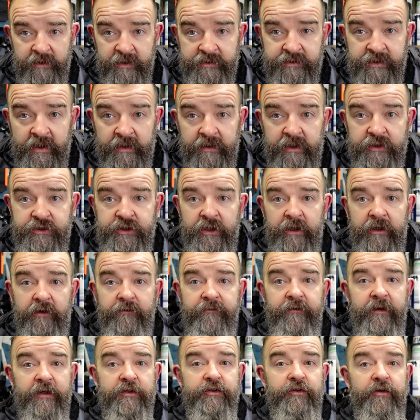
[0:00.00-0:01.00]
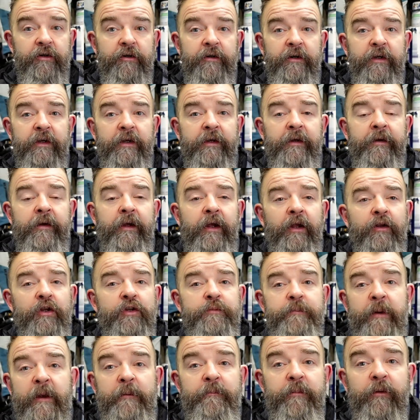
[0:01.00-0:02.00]
the chill off it. So
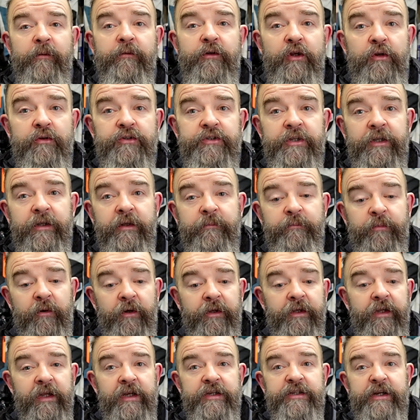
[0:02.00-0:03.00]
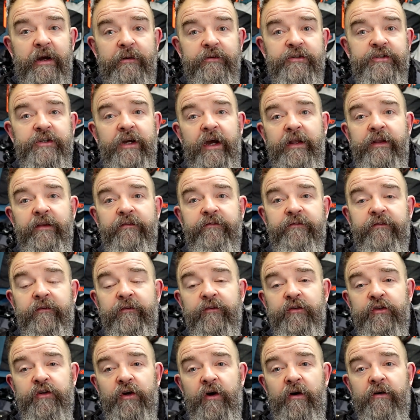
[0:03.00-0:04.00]
There's people putting these outside the
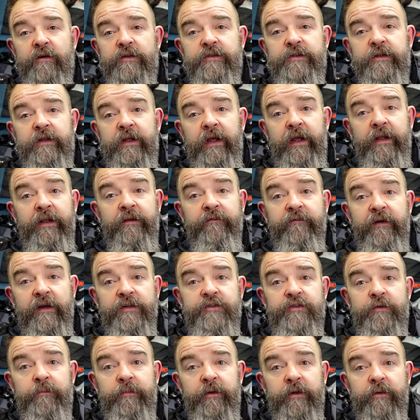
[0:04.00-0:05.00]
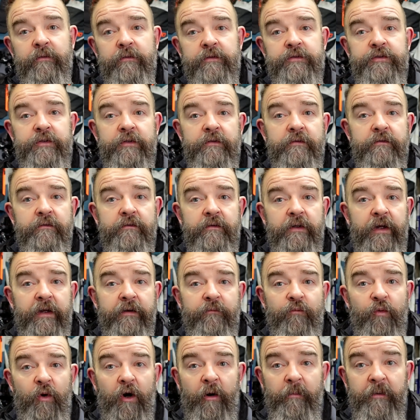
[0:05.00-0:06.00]
front doors in the vestibules
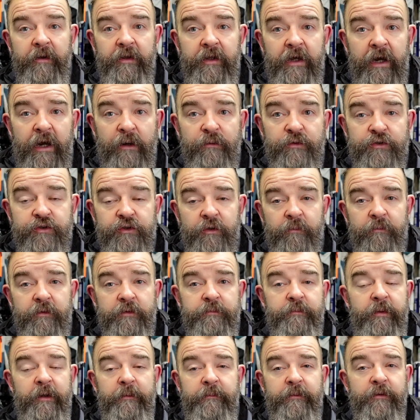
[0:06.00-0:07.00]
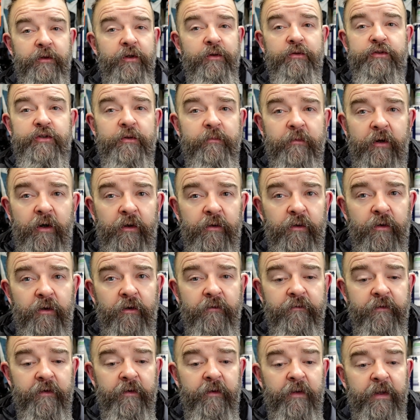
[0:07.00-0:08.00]
and warming the house up. There's people using them all
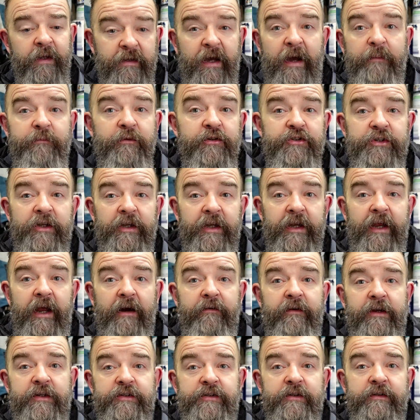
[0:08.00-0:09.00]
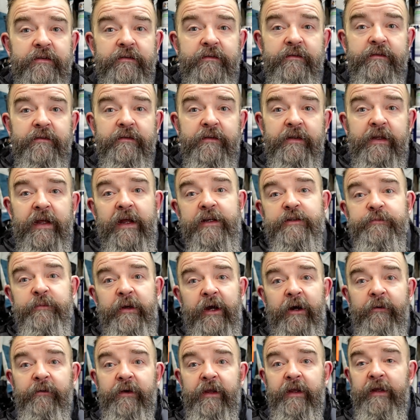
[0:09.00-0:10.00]
over. I'm using it in the garage. Gets me
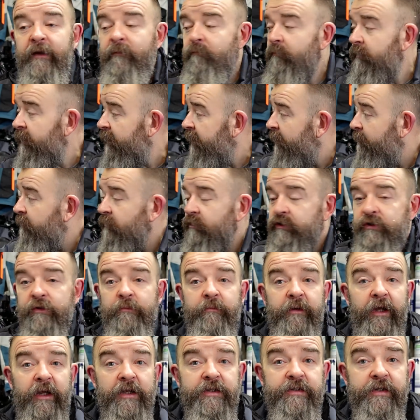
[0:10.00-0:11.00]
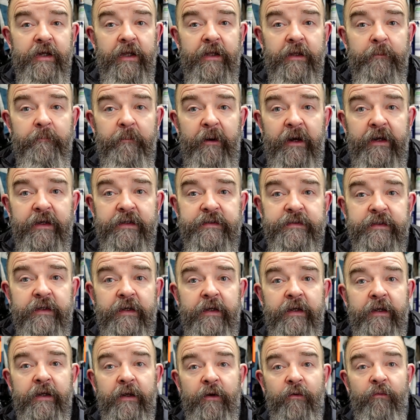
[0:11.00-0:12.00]
out here, being able to maintain the bikes
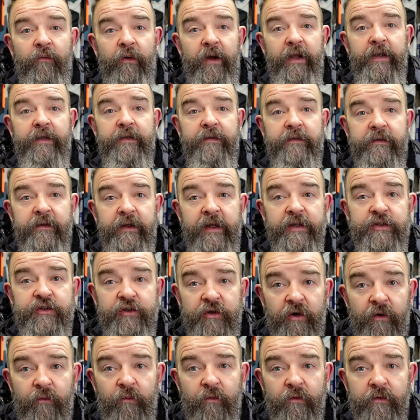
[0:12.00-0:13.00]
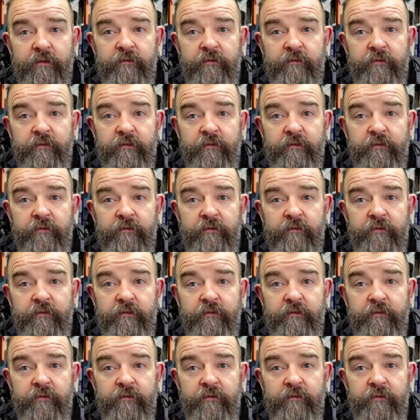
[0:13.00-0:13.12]
when it's not